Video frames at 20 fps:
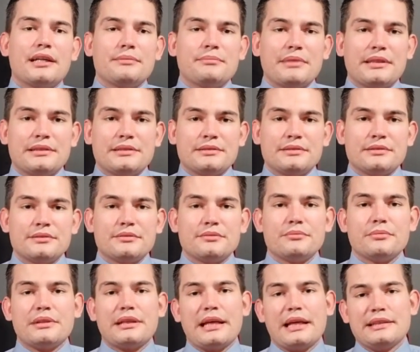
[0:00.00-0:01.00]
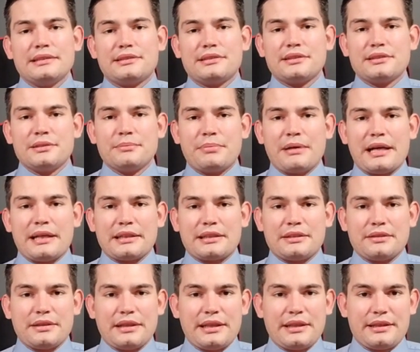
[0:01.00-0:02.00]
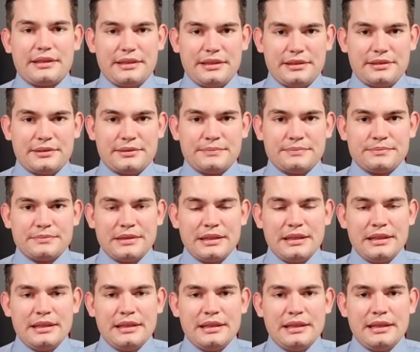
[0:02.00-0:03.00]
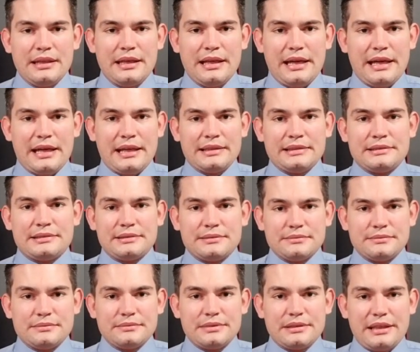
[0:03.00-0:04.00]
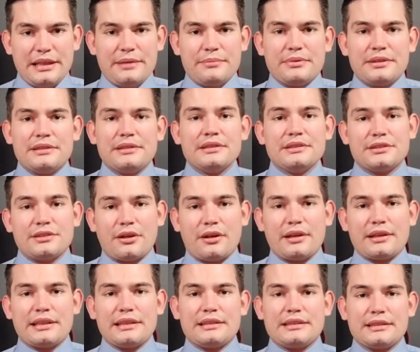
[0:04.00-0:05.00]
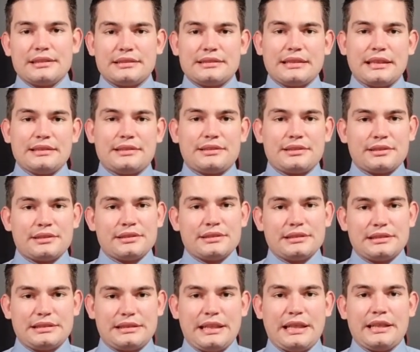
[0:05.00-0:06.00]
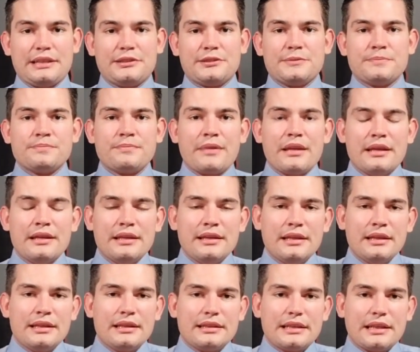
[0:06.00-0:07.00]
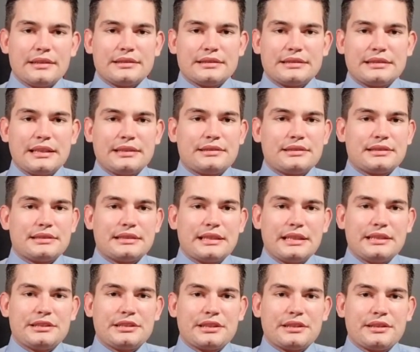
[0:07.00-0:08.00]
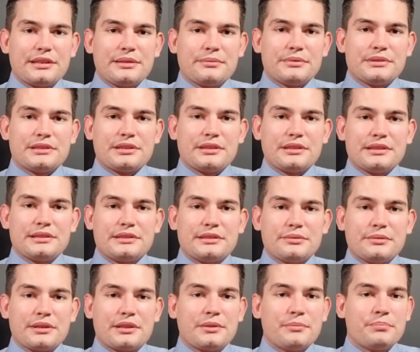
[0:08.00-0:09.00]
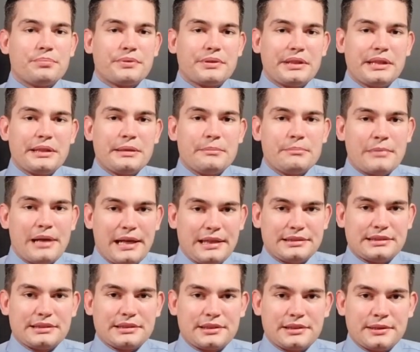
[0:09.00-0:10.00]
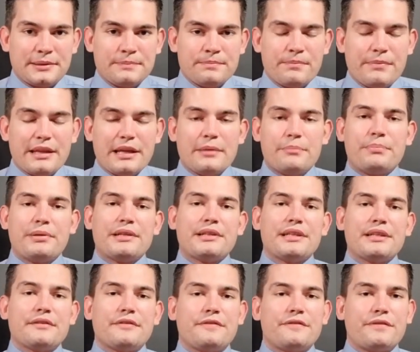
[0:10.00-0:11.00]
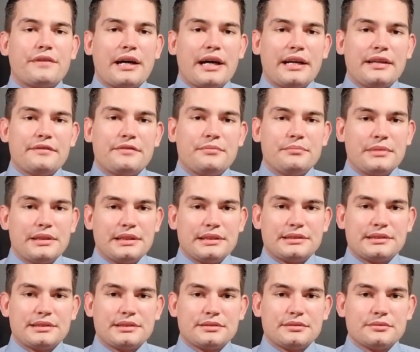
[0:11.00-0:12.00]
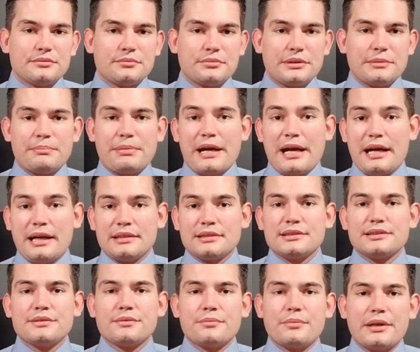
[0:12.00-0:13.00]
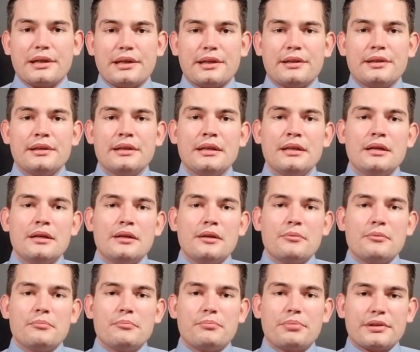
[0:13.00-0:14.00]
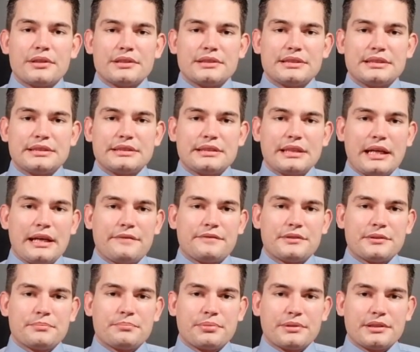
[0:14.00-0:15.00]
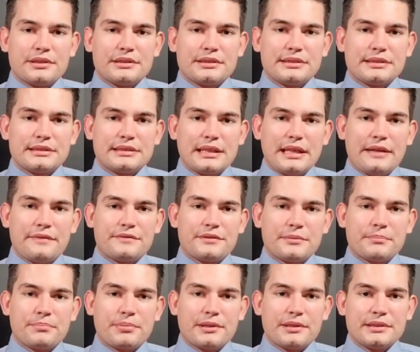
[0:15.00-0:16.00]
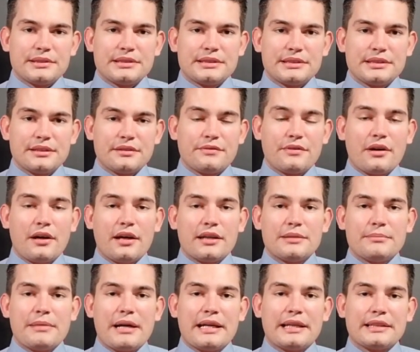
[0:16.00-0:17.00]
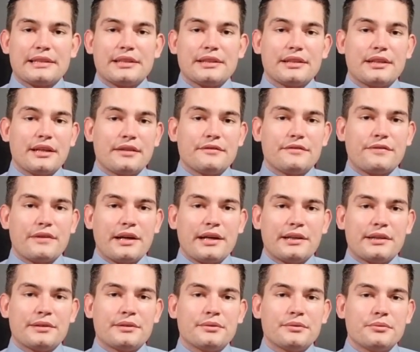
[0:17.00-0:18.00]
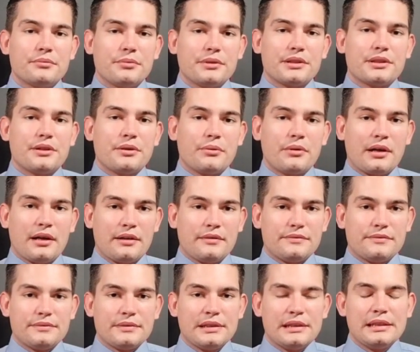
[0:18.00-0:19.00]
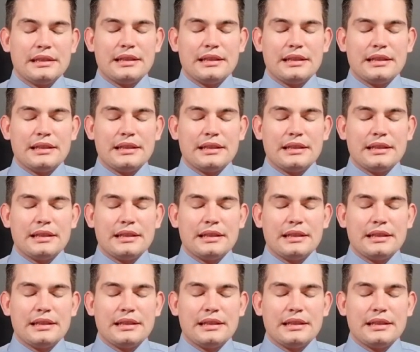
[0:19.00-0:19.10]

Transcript: gunmen would enter the Bataclan Theater, and they would target the center stage. Now, the center stage area would turn into a complete massacre. A period of 5 minutes would pass, where burst after burst after burst of automatic gunfire would go off.